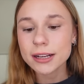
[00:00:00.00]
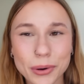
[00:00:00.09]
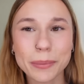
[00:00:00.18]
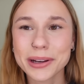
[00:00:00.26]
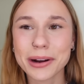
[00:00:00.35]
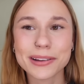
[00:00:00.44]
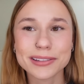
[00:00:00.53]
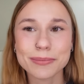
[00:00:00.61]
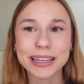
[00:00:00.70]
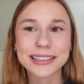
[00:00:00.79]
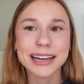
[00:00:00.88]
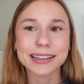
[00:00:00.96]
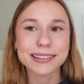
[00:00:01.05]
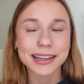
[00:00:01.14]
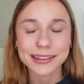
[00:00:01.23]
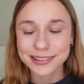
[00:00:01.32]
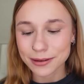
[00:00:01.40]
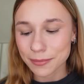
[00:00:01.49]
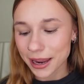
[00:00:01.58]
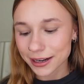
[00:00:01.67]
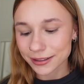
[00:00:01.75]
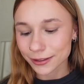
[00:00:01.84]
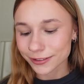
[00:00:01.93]
Probably cost them like 10 cents to
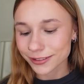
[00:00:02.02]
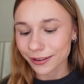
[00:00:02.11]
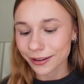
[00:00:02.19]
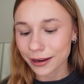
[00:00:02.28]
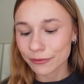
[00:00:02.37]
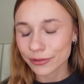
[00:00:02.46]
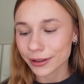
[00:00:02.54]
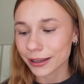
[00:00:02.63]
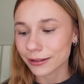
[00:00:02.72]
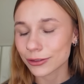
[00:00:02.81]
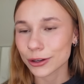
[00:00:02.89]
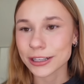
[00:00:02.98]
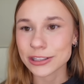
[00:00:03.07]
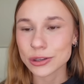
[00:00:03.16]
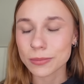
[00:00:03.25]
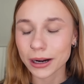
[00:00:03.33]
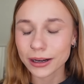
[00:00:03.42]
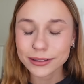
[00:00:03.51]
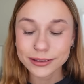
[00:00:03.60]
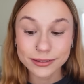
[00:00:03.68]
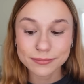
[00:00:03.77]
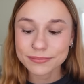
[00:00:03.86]
make and they're selling it for like 32 bucks.